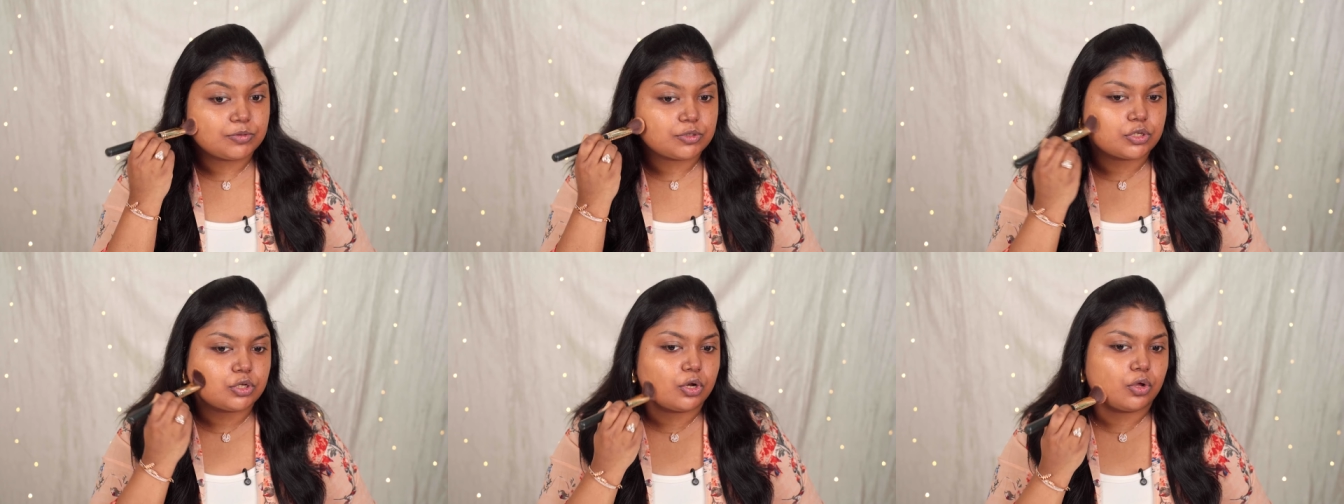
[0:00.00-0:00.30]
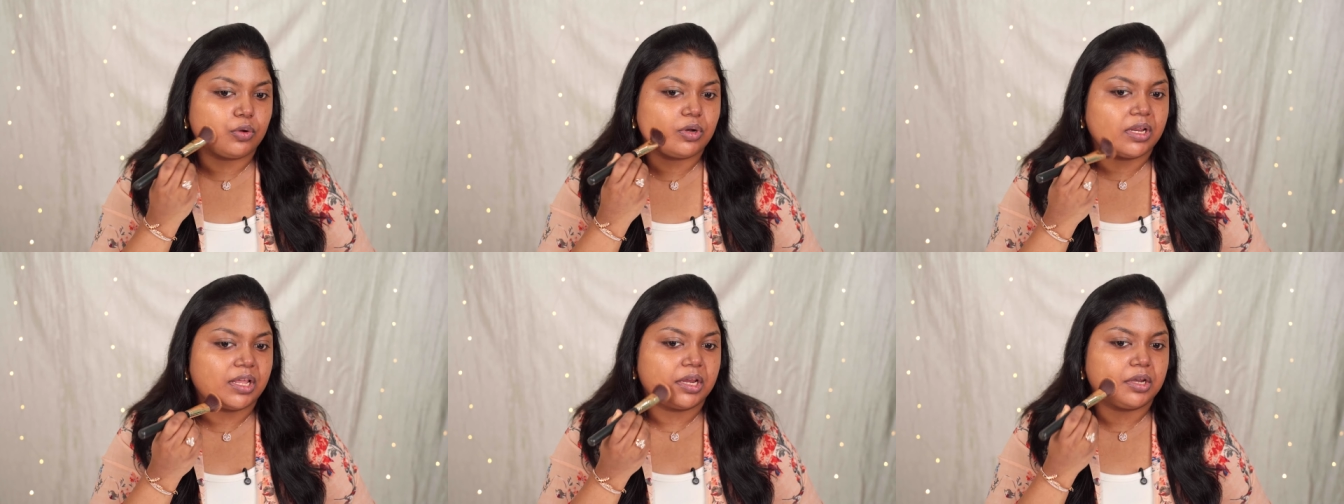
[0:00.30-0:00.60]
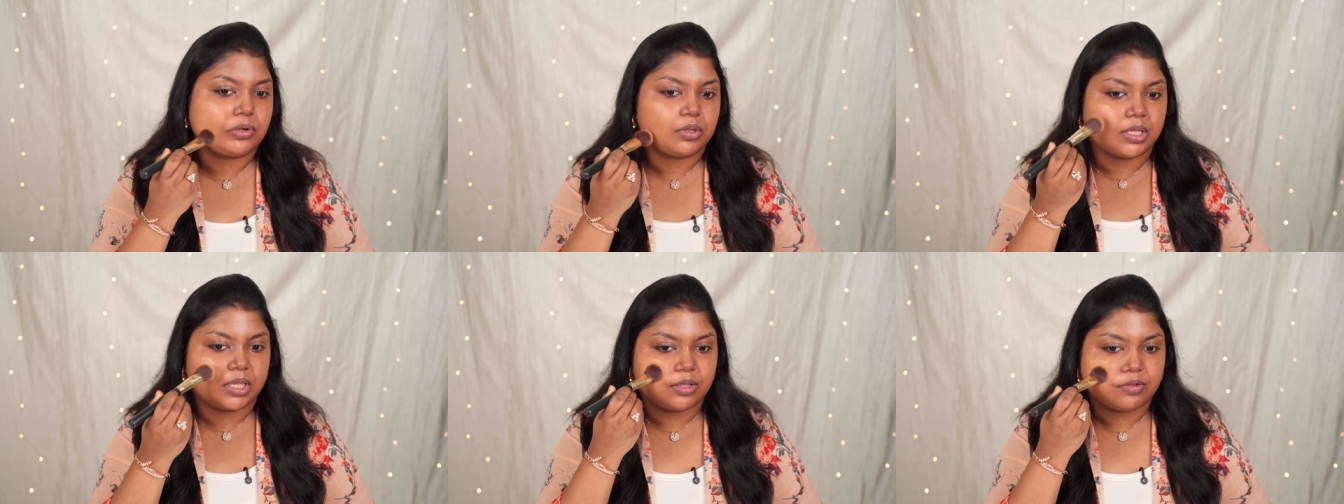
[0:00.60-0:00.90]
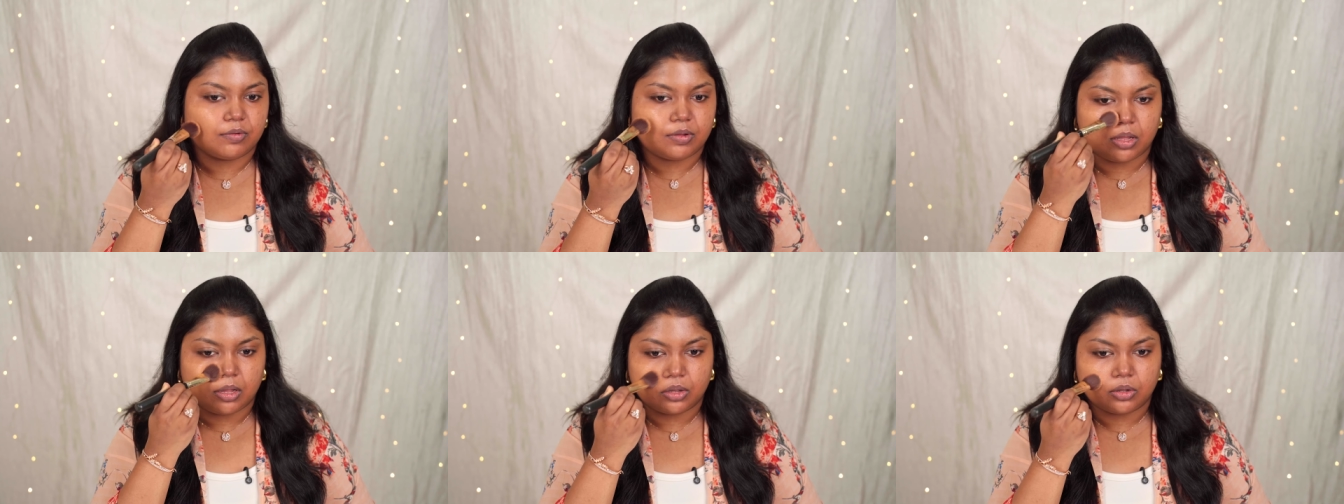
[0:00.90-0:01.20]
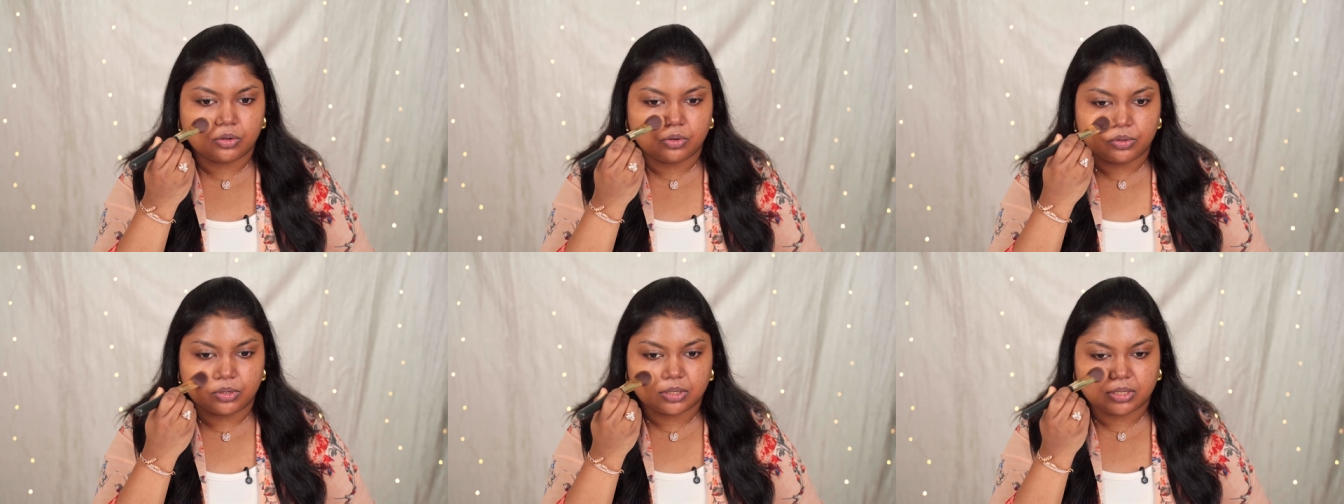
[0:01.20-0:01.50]
slowly to give a
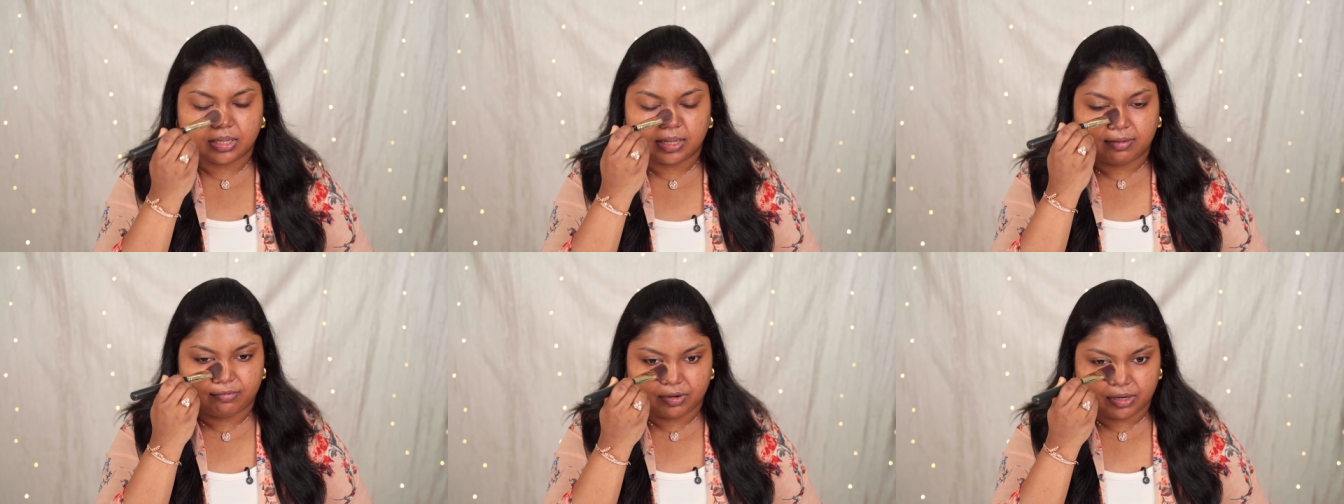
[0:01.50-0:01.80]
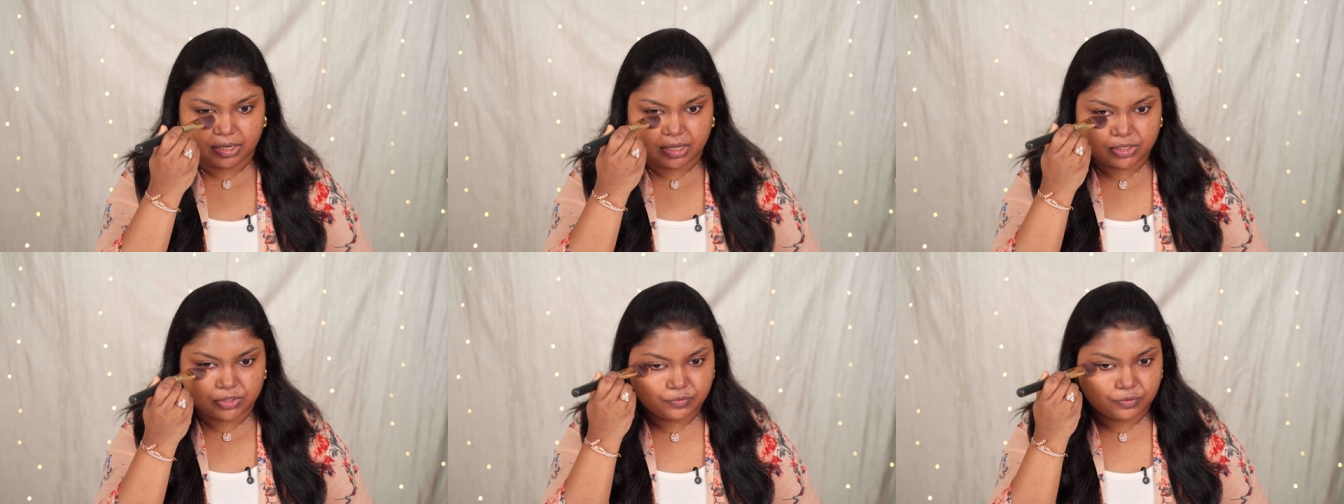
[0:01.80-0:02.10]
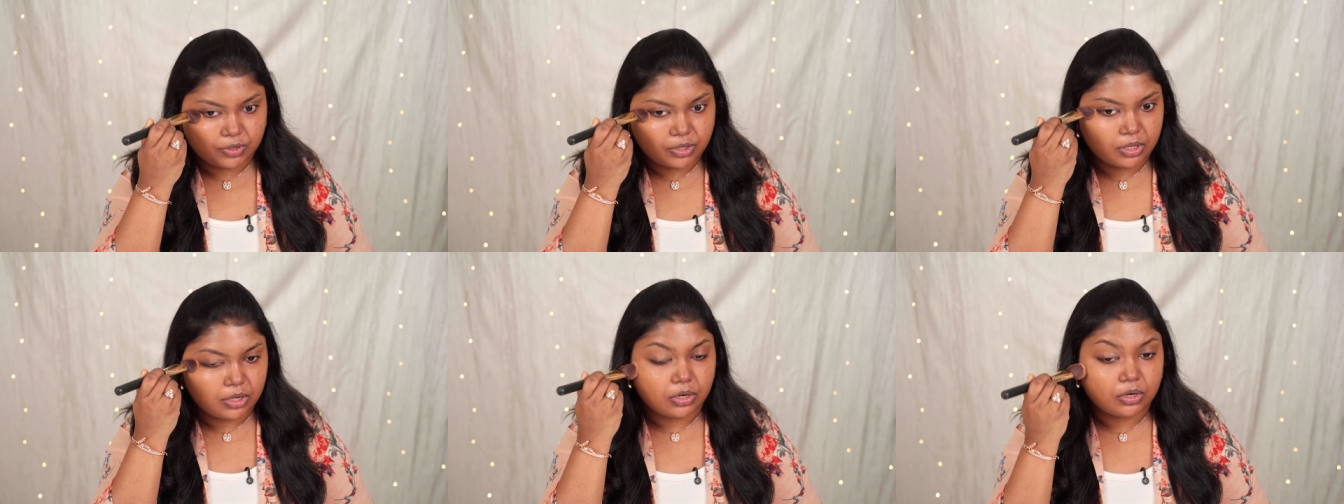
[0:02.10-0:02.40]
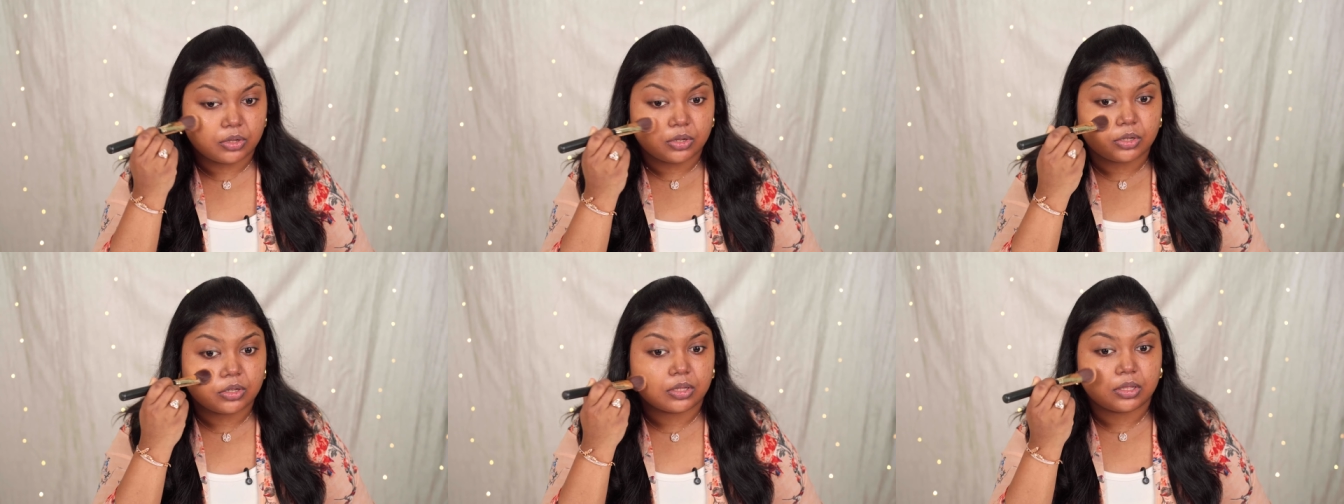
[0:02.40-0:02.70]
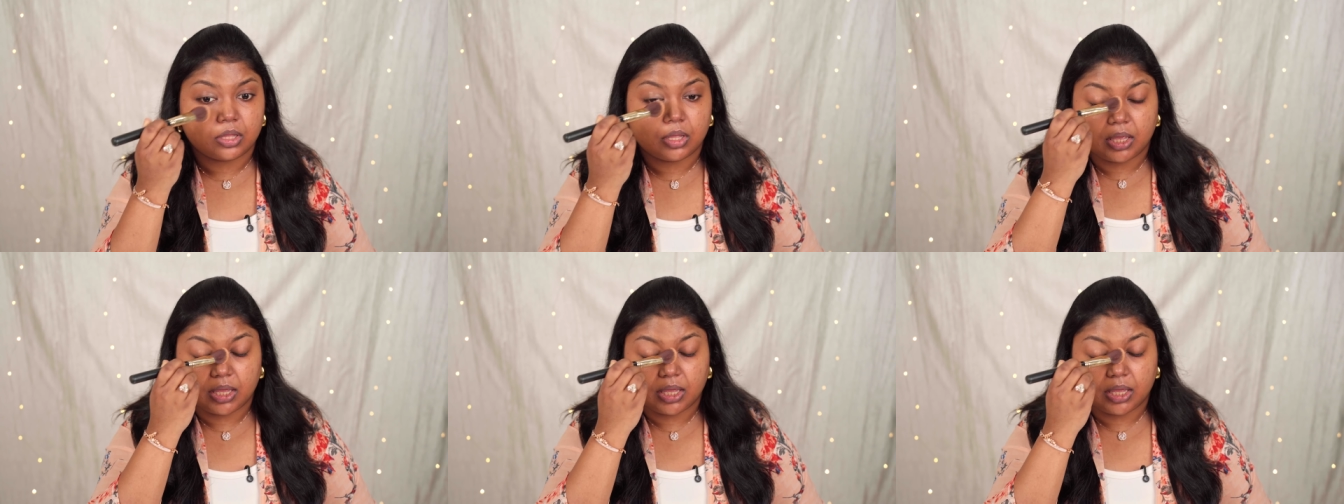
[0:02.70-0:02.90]
good coverage for your look.